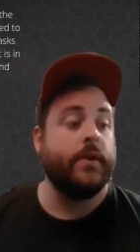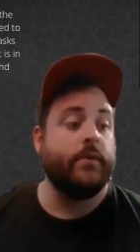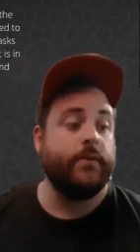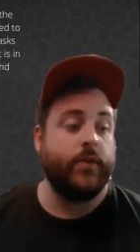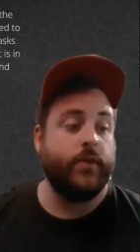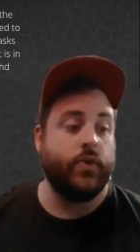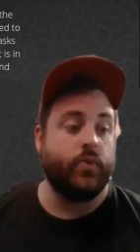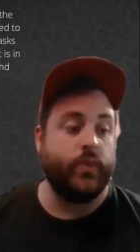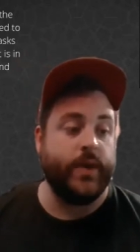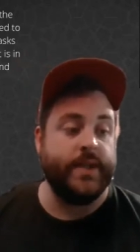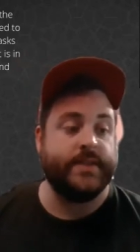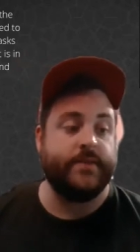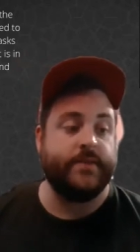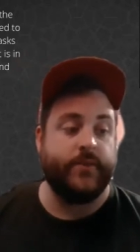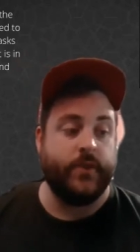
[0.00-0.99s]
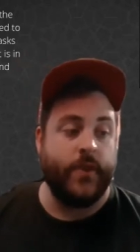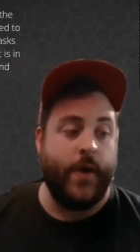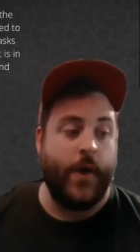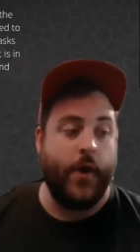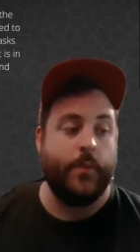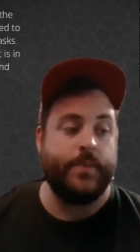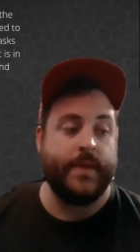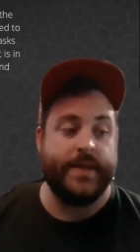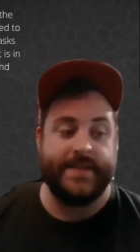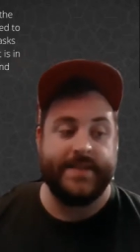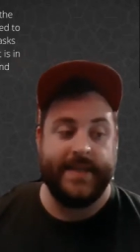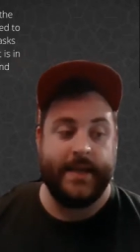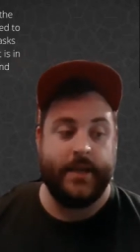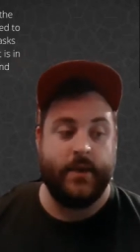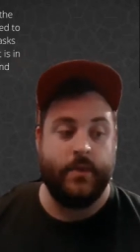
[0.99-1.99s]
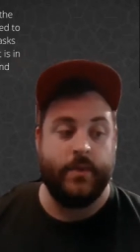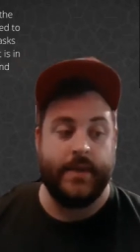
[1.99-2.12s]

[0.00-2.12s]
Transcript: for the reason for the hope that's in you.